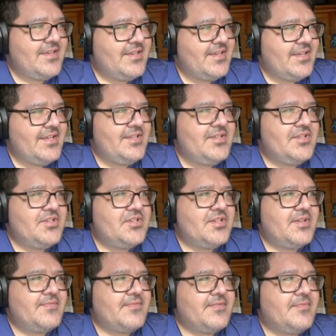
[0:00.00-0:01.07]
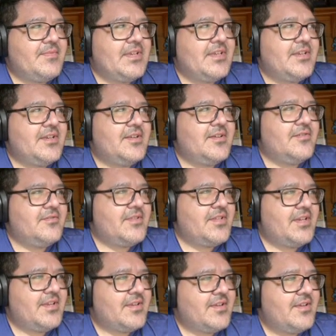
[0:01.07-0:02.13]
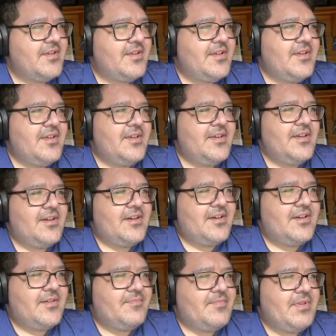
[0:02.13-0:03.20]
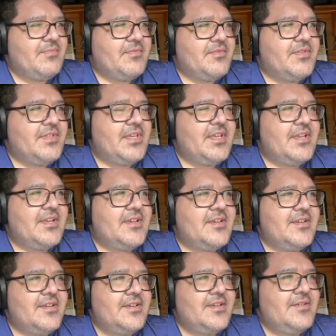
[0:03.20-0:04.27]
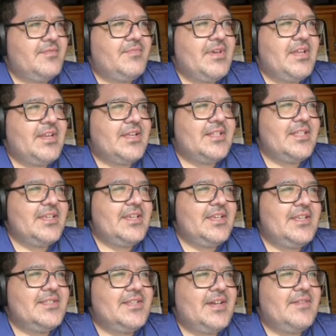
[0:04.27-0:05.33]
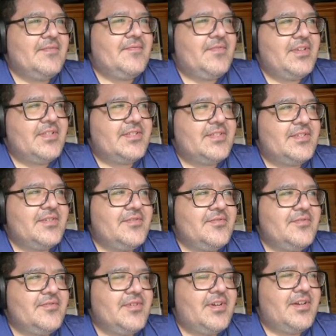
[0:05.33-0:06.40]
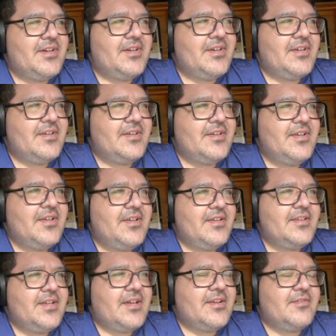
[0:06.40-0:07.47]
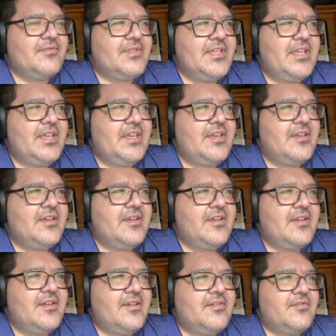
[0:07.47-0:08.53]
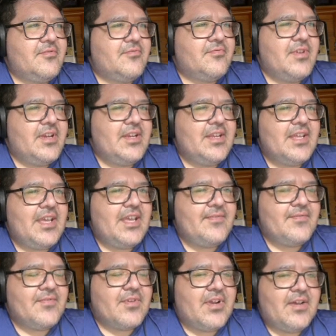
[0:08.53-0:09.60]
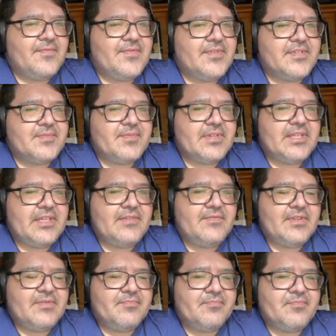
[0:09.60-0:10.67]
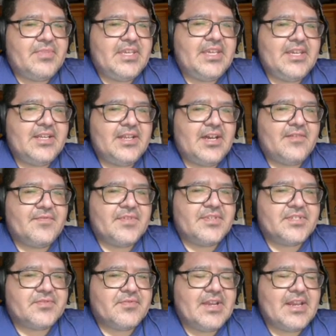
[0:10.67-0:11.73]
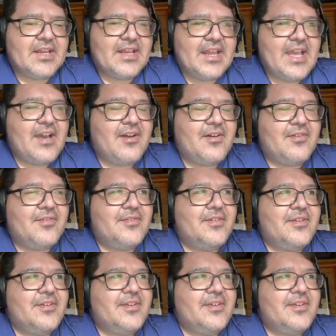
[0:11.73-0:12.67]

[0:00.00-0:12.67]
eating shit from it you know like uh people think medically he's not fit to uh not only run again for office but even be in office right now